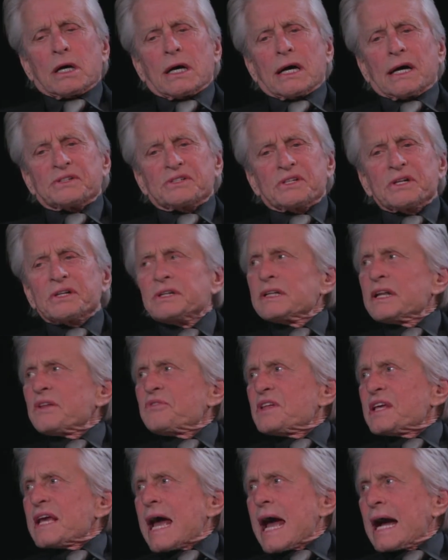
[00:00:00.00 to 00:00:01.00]
Didn't
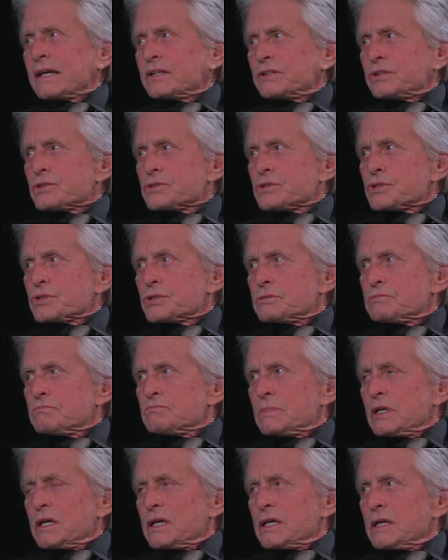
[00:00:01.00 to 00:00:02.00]
let the actors
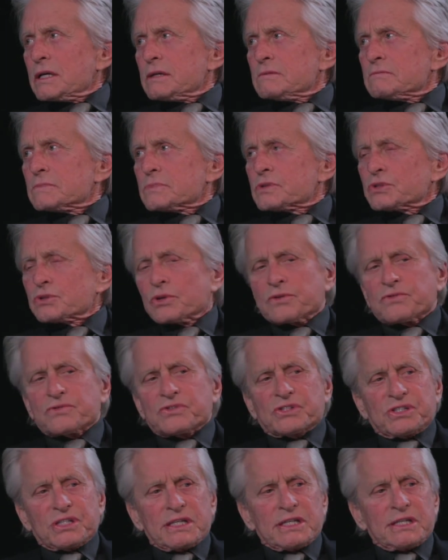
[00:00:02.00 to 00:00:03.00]
sort of
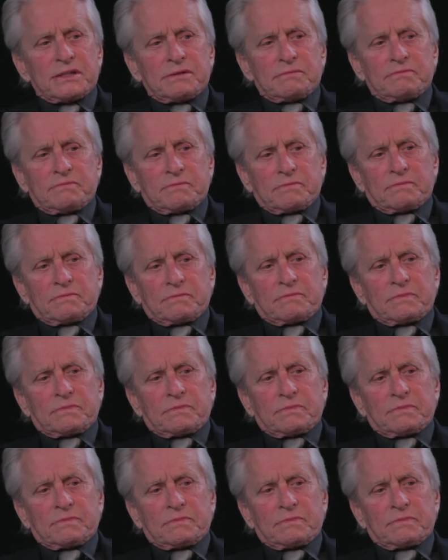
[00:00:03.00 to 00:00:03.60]
see